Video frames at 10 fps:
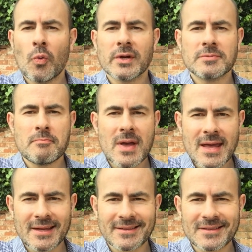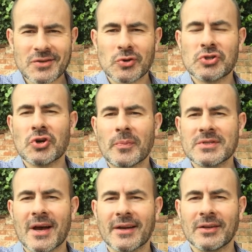which means your job
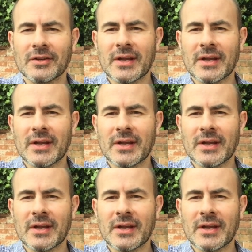title